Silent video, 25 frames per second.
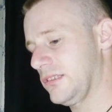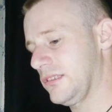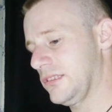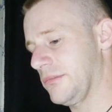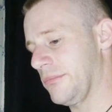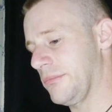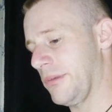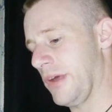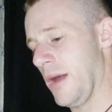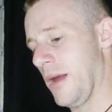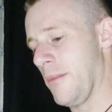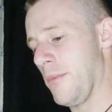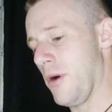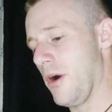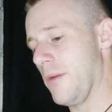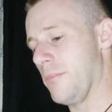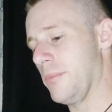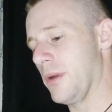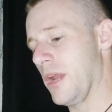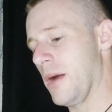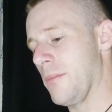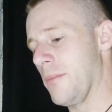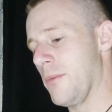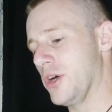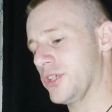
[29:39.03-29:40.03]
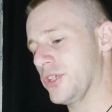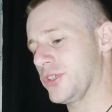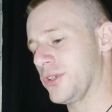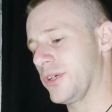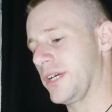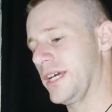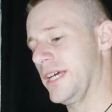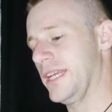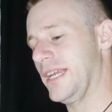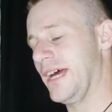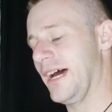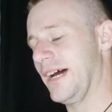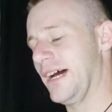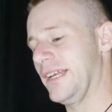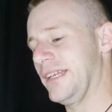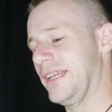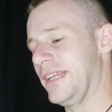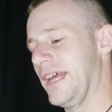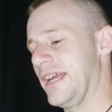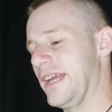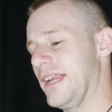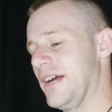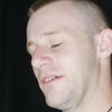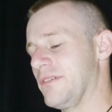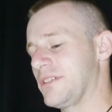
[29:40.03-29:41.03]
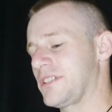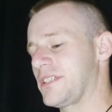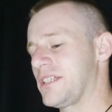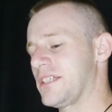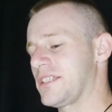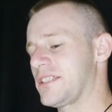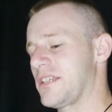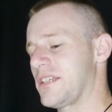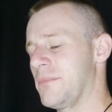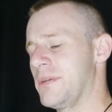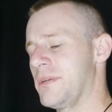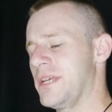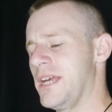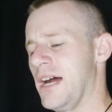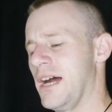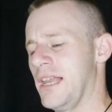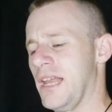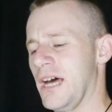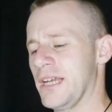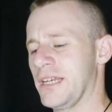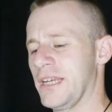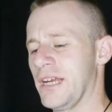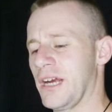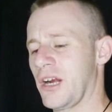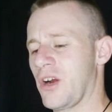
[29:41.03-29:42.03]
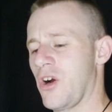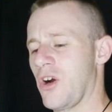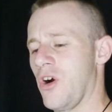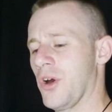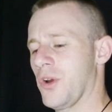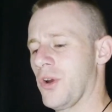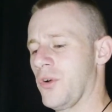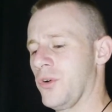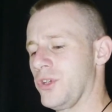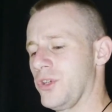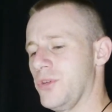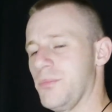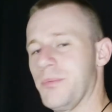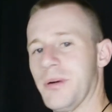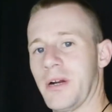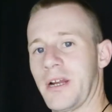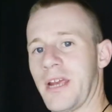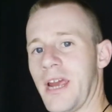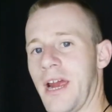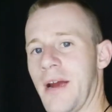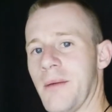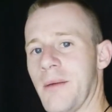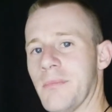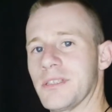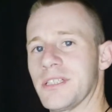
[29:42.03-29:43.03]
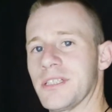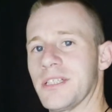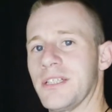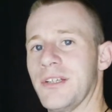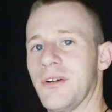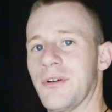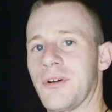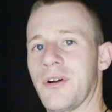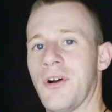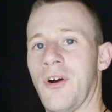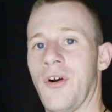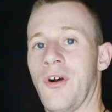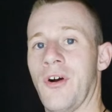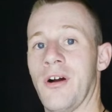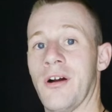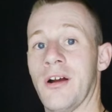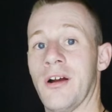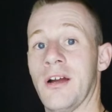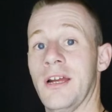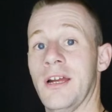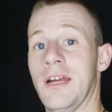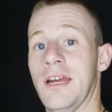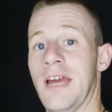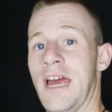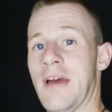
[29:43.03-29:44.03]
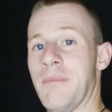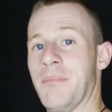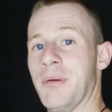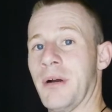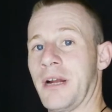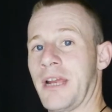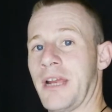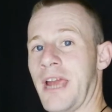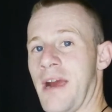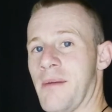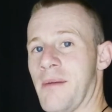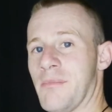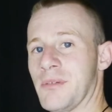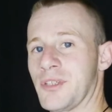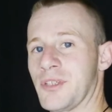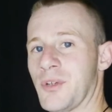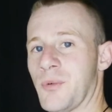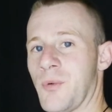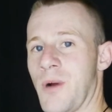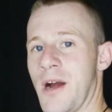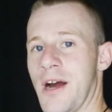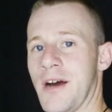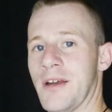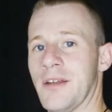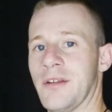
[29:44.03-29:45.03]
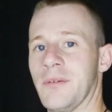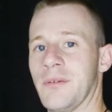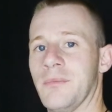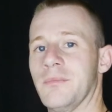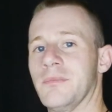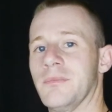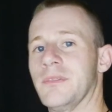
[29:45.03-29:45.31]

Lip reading: But I'm also getting at that ever since some of y'all out there caught on, you put cameras in your car and put cameras around them.